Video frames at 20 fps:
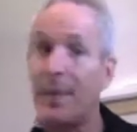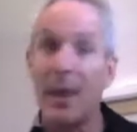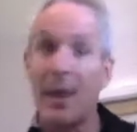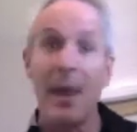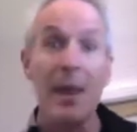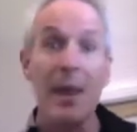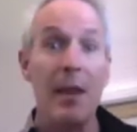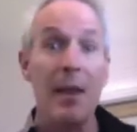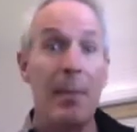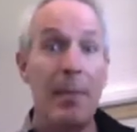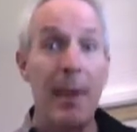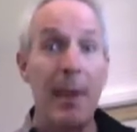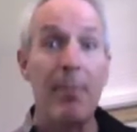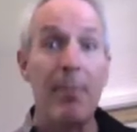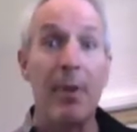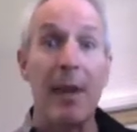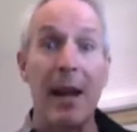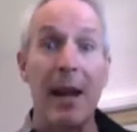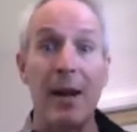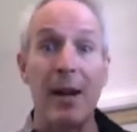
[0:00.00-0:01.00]
the
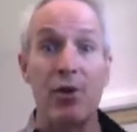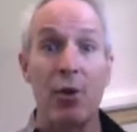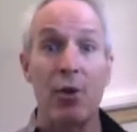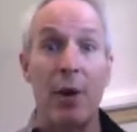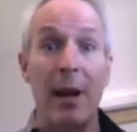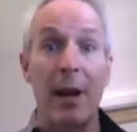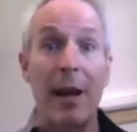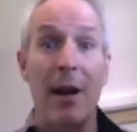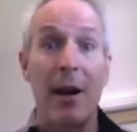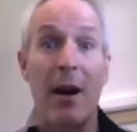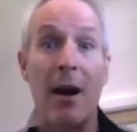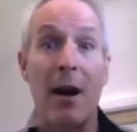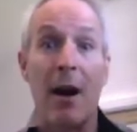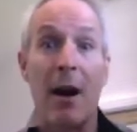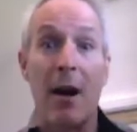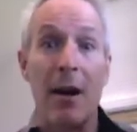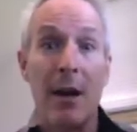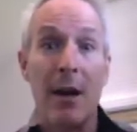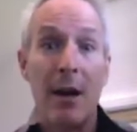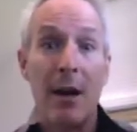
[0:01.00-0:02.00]
people that are joining
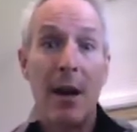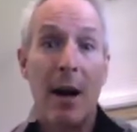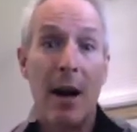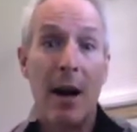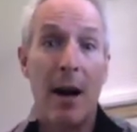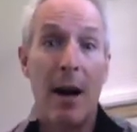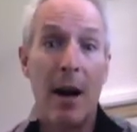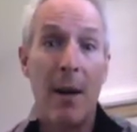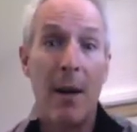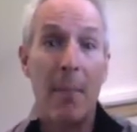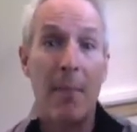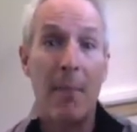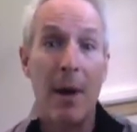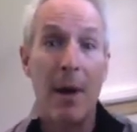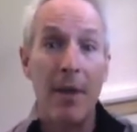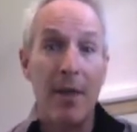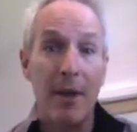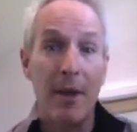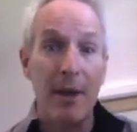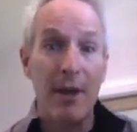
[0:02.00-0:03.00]
our
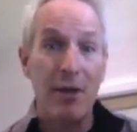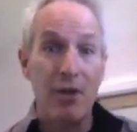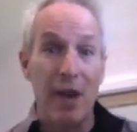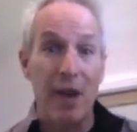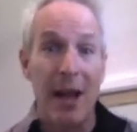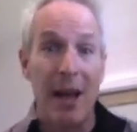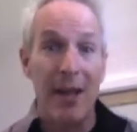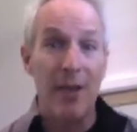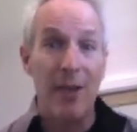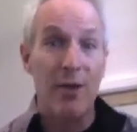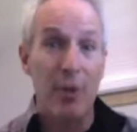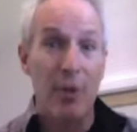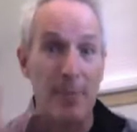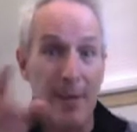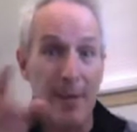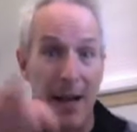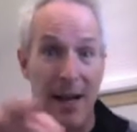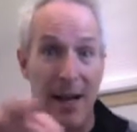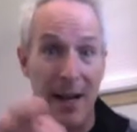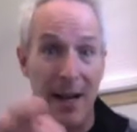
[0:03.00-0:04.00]
monthly challenge
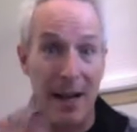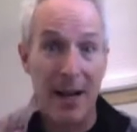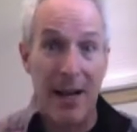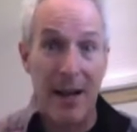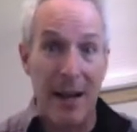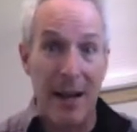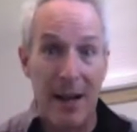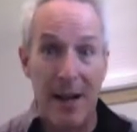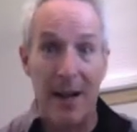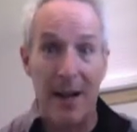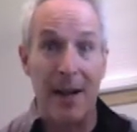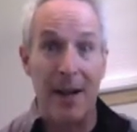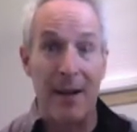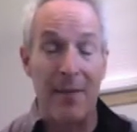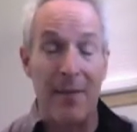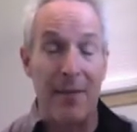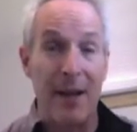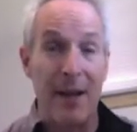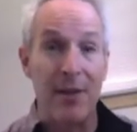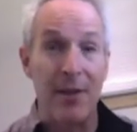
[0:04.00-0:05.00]
groups, and I
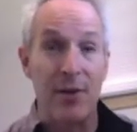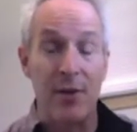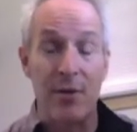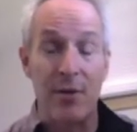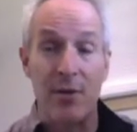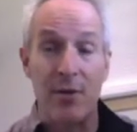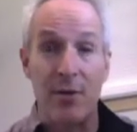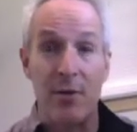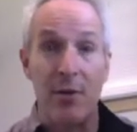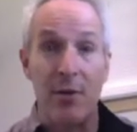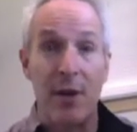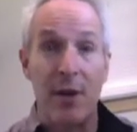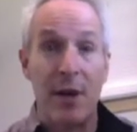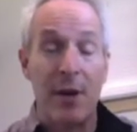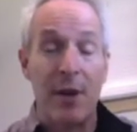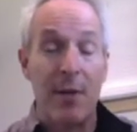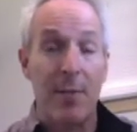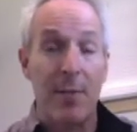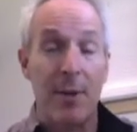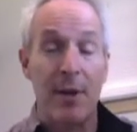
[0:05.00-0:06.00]
invite you to
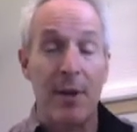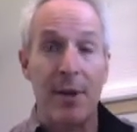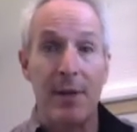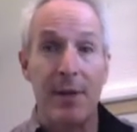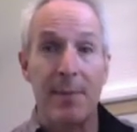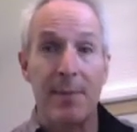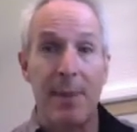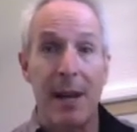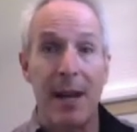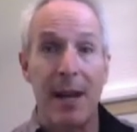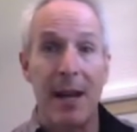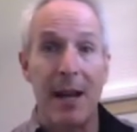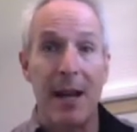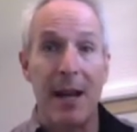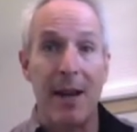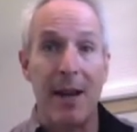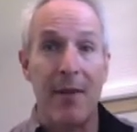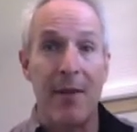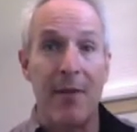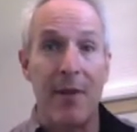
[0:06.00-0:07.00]
participate in
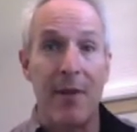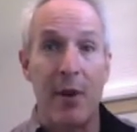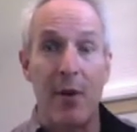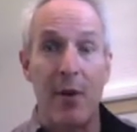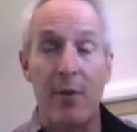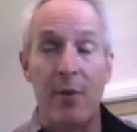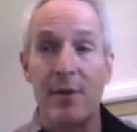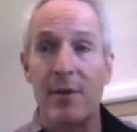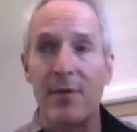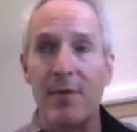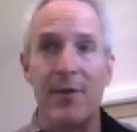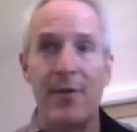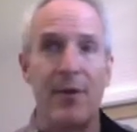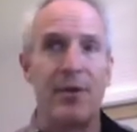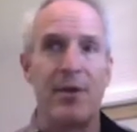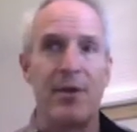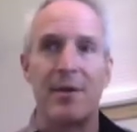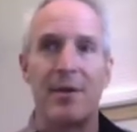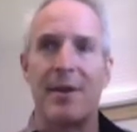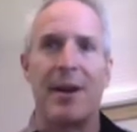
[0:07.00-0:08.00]
any of those. If you
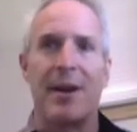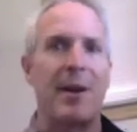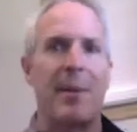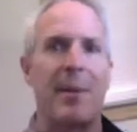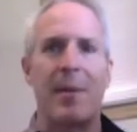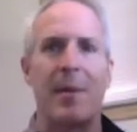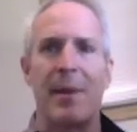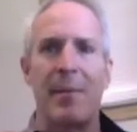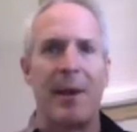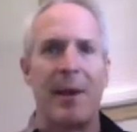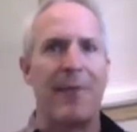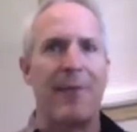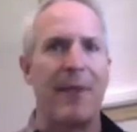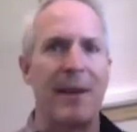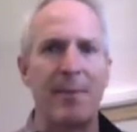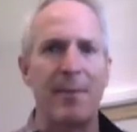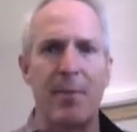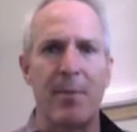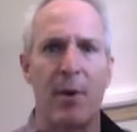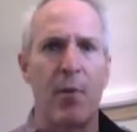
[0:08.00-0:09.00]
just, you know, come into my
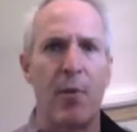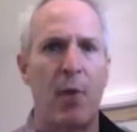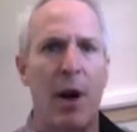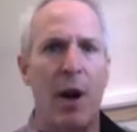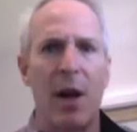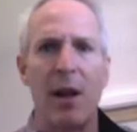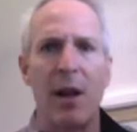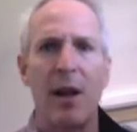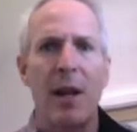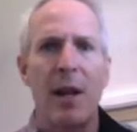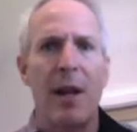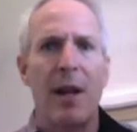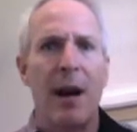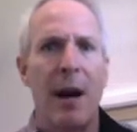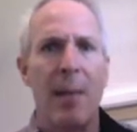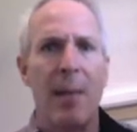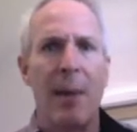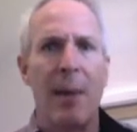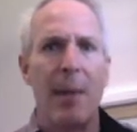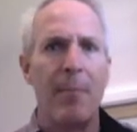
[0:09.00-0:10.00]
Facebook wall,
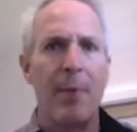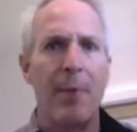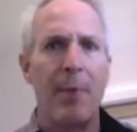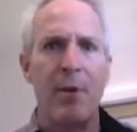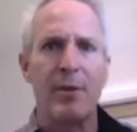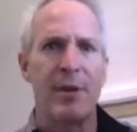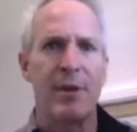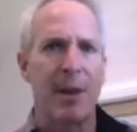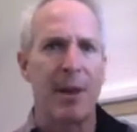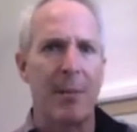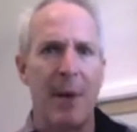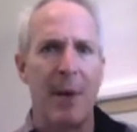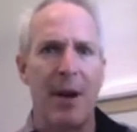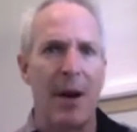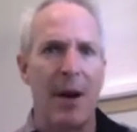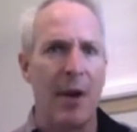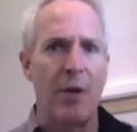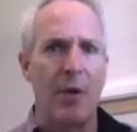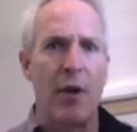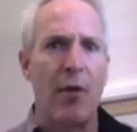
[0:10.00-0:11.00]
I'm posting
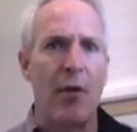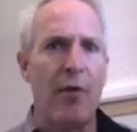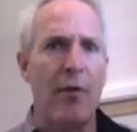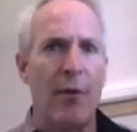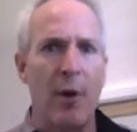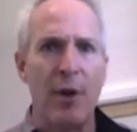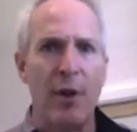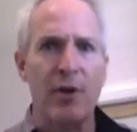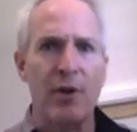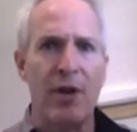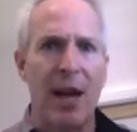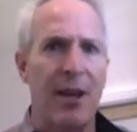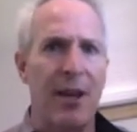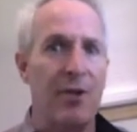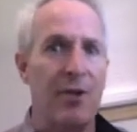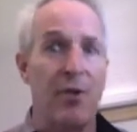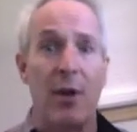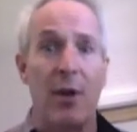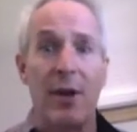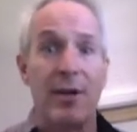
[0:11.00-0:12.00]
about our Go For It
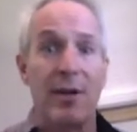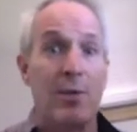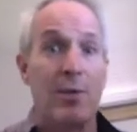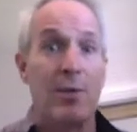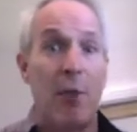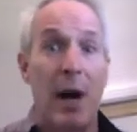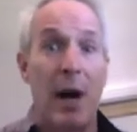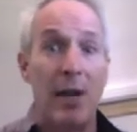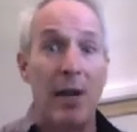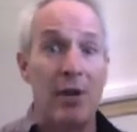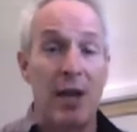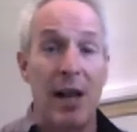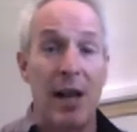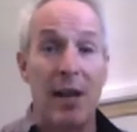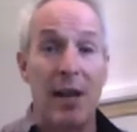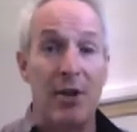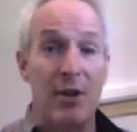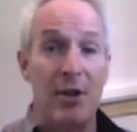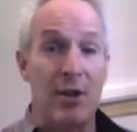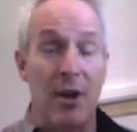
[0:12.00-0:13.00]
challenge or our SWAT
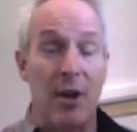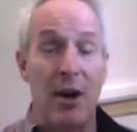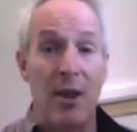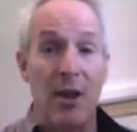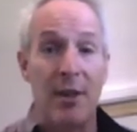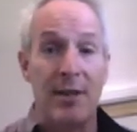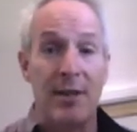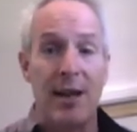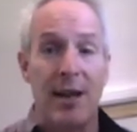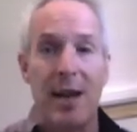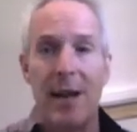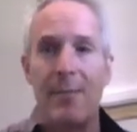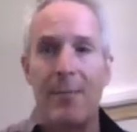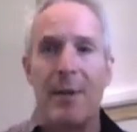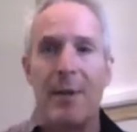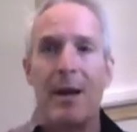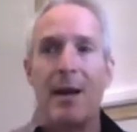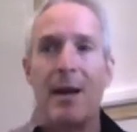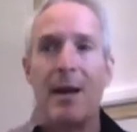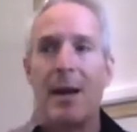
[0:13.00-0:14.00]
challenges all the time,
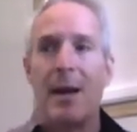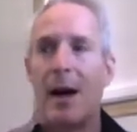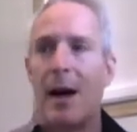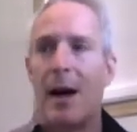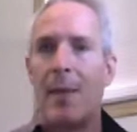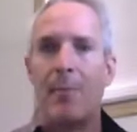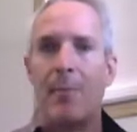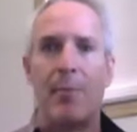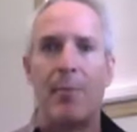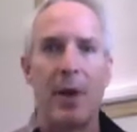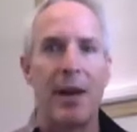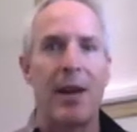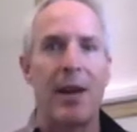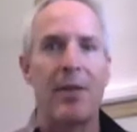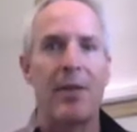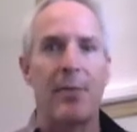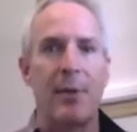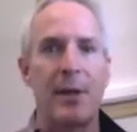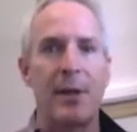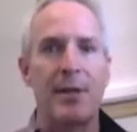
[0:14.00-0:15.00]
breaking
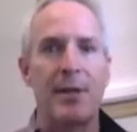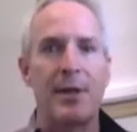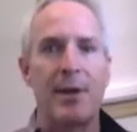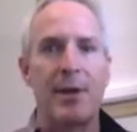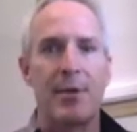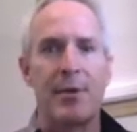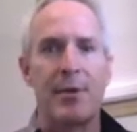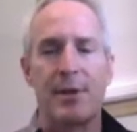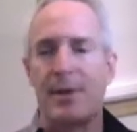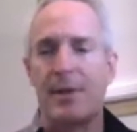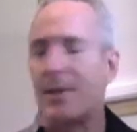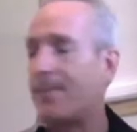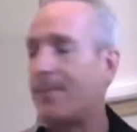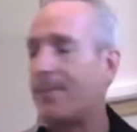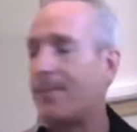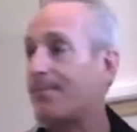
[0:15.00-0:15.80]
through excuses,